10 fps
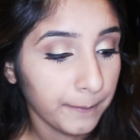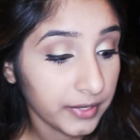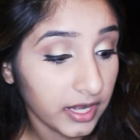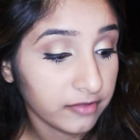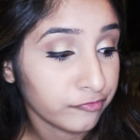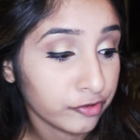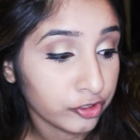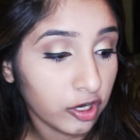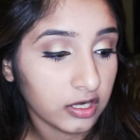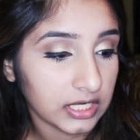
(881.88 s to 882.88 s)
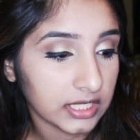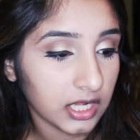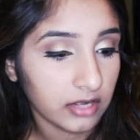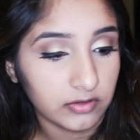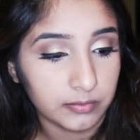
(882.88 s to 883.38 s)
But I forgot, like
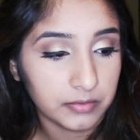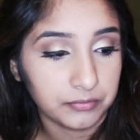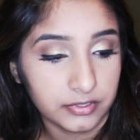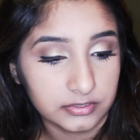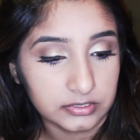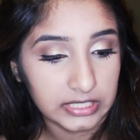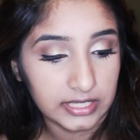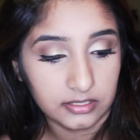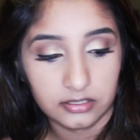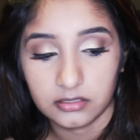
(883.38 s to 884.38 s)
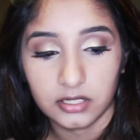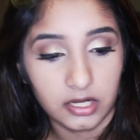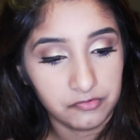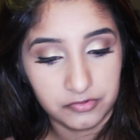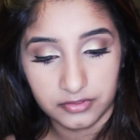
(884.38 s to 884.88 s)
I remembered to get
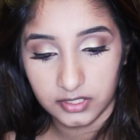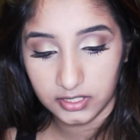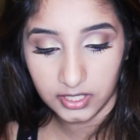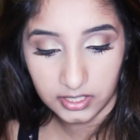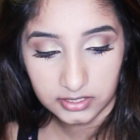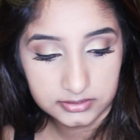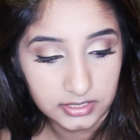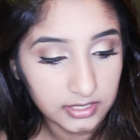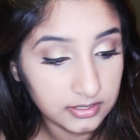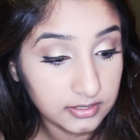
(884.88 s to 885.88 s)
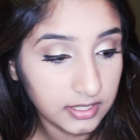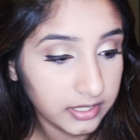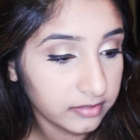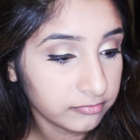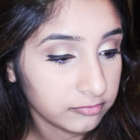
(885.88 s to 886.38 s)
everything else that I don't
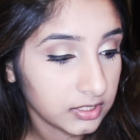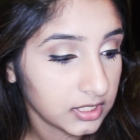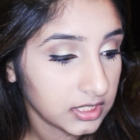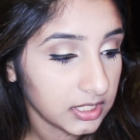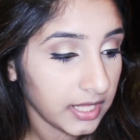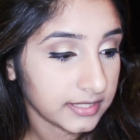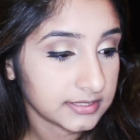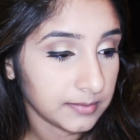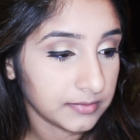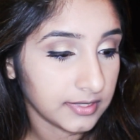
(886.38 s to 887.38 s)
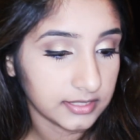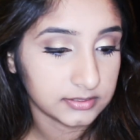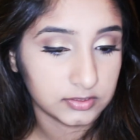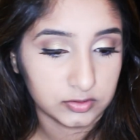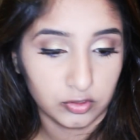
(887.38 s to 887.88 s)
have except that,
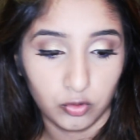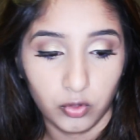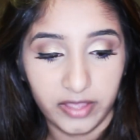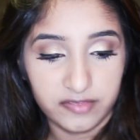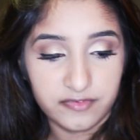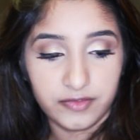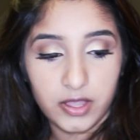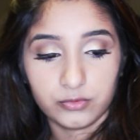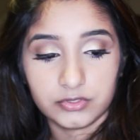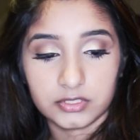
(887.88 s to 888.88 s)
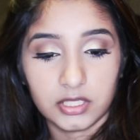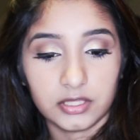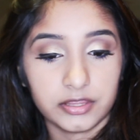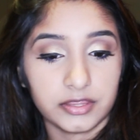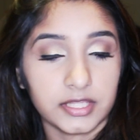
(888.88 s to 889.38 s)
so I found
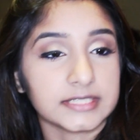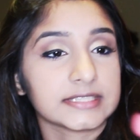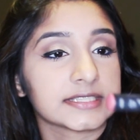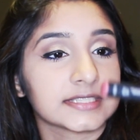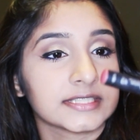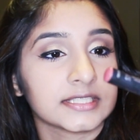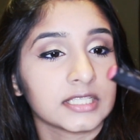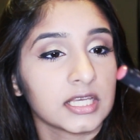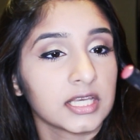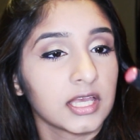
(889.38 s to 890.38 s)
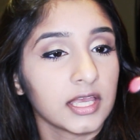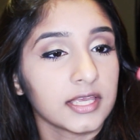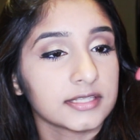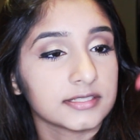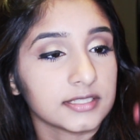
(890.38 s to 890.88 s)
this.
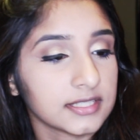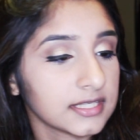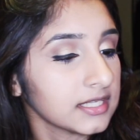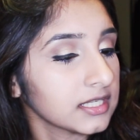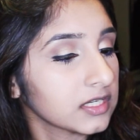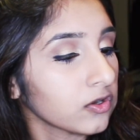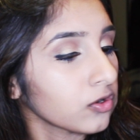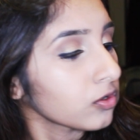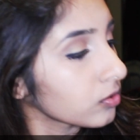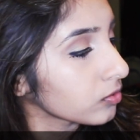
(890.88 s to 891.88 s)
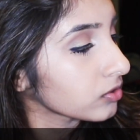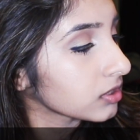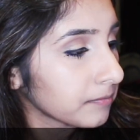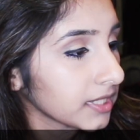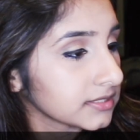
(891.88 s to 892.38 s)
It's a Kiko
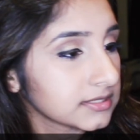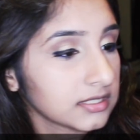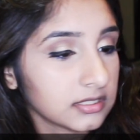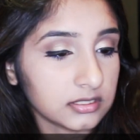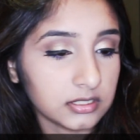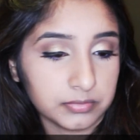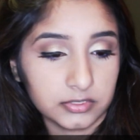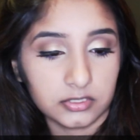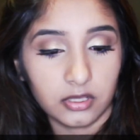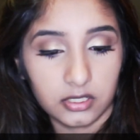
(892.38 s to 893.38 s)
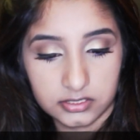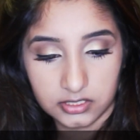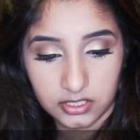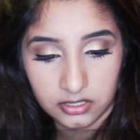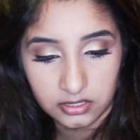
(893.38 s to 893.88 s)
pencil lip gloss
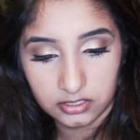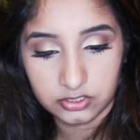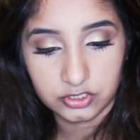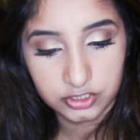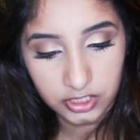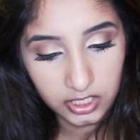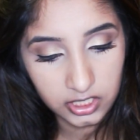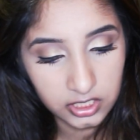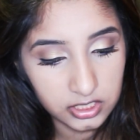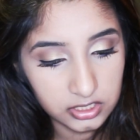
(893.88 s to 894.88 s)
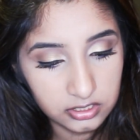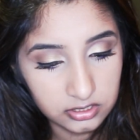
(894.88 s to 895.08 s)
in the shade,